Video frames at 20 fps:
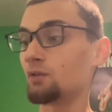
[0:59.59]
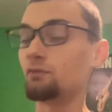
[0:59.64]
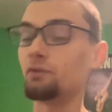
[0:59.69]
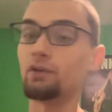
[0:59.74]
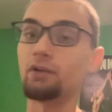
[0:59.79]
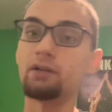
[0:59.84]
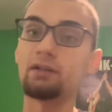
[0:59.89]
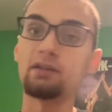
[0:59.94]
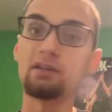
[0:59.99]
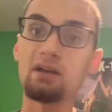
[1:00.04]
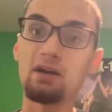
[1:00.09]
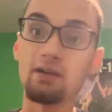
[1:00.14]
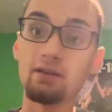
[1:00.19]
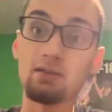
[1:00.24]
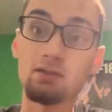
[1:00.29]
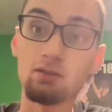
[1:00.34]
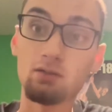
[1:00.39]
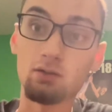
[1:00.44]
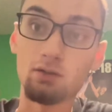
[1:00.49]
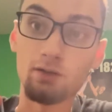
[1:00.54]
very
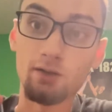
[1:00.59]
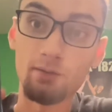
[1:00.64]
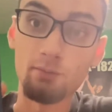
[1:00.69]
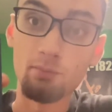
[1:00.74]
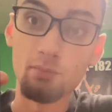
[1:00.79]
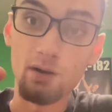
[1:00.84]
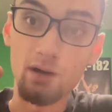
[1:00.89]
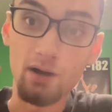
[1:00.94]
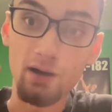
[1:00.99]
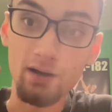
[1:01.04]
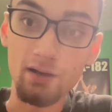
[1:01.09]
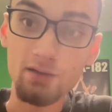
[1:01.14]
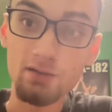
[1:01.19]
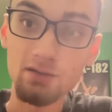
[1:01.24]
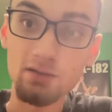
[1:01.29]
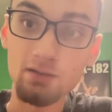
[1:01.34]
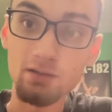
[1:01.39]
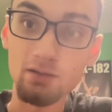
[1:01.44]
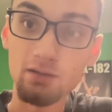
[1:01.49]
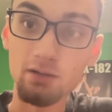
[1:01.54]
nice looking
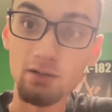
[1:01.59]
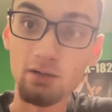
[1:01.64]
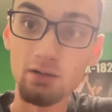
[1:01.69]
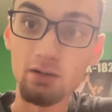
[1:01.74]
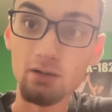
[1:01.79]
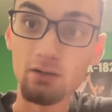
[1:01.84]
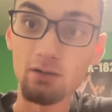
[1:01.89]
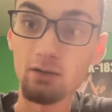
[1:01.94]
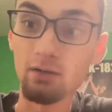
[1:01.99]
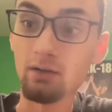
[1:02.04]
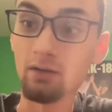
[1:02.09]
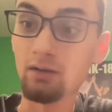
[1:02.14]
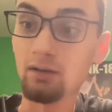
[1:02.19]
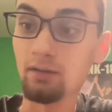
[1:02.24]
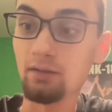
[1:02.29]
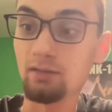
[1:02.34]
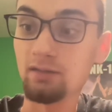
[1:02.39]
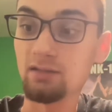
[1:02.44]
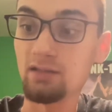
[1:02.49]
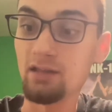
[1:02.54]
box here,
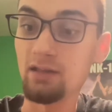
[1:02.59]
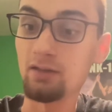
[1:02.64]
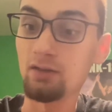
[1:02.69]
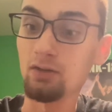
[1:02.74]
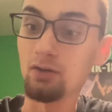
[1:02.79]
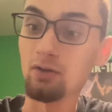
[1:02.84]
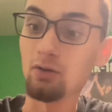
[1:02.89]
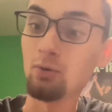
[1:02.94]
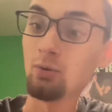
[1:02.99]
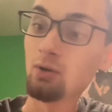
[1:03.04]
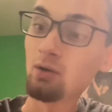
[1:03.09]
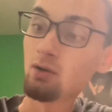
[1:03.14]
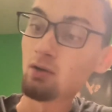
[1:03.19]
Seiko.